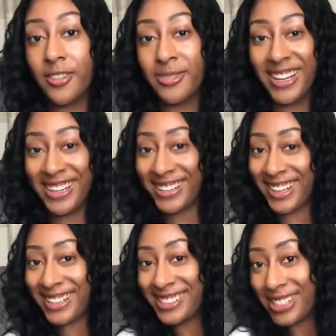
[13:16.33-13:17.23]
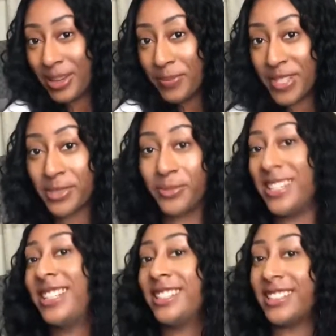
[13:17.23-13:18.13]
Right, I'd say Miss
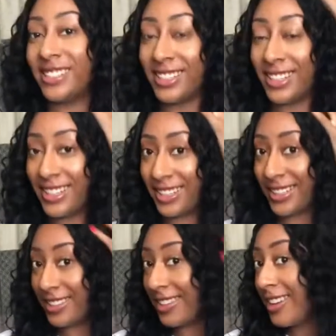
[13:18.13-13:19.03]
Wig is done.